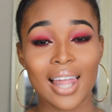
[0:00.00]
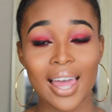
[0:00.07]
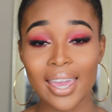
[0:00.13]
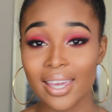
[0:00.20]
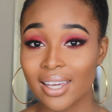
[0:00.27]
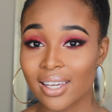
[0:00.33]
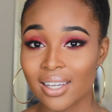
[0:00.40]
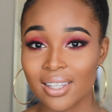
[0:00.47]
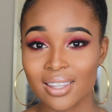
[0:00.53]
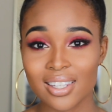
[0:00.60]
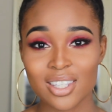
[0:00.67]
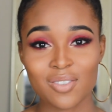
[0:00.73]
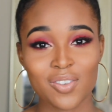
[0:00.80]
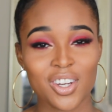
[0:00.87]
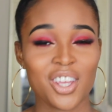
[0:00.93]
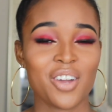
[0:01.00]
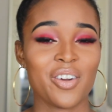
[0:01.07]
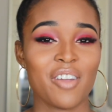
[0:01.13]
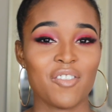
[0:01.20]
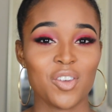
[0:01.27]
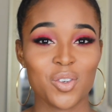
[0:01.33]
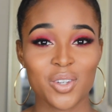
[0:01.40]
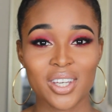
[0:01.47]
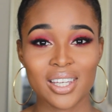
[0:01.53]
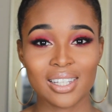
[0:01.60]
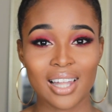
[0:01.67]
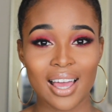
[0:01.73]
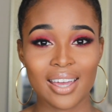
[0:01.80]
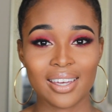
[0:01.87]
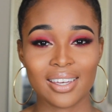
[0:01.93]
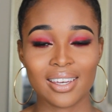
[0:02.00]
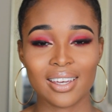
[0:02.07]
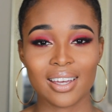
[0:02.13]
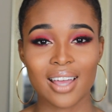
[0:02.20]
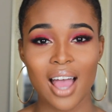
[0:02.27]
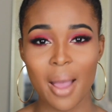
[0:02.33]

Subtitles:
Like this video if you did like it.